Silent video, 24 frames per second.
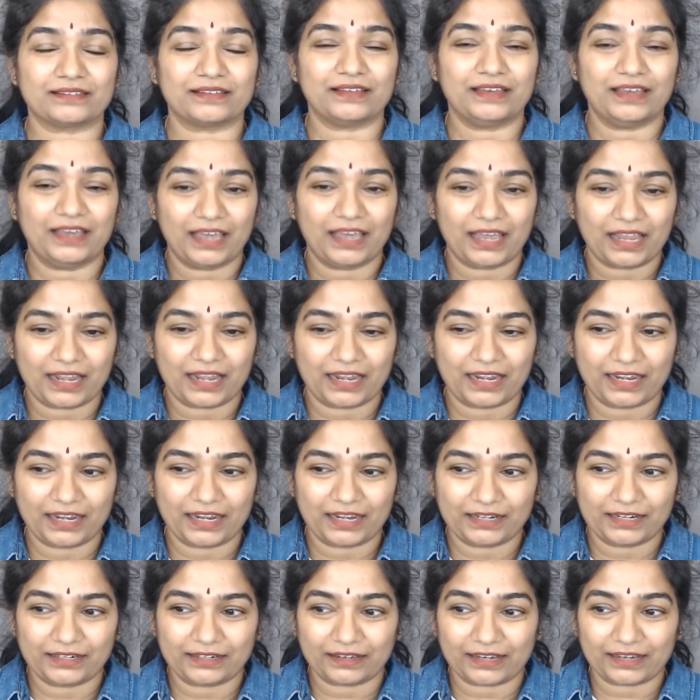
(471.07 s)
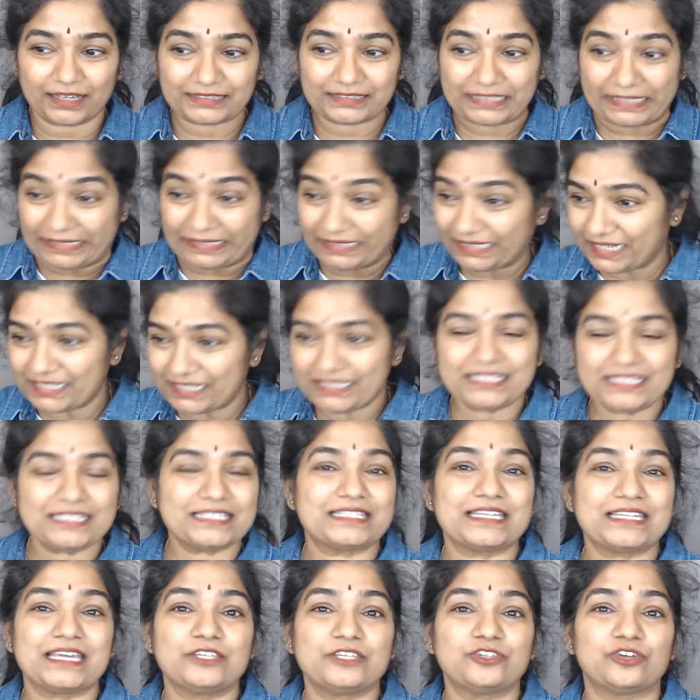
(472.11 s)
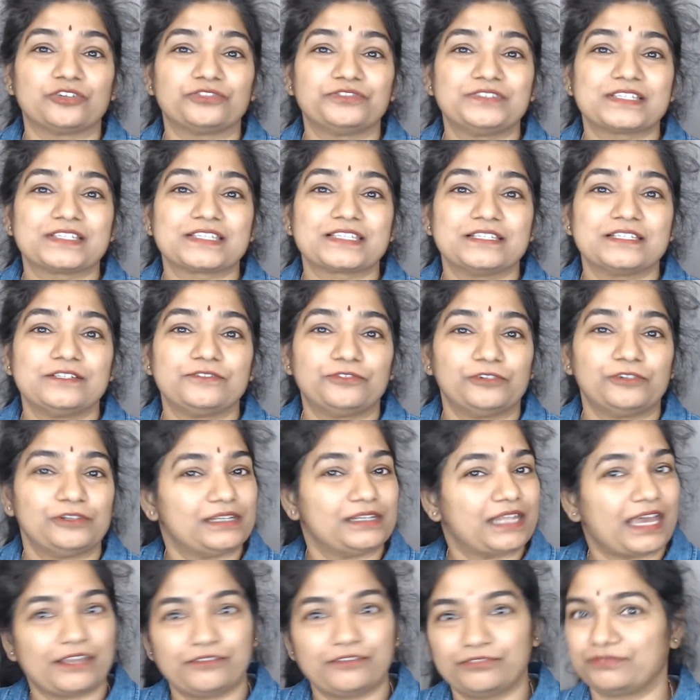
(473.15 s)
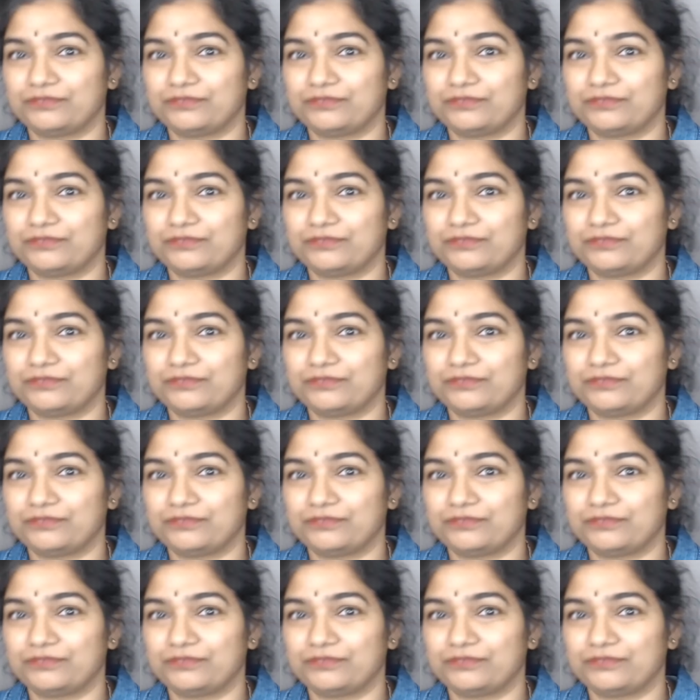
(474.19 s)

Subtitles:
and at any stage of the sinful life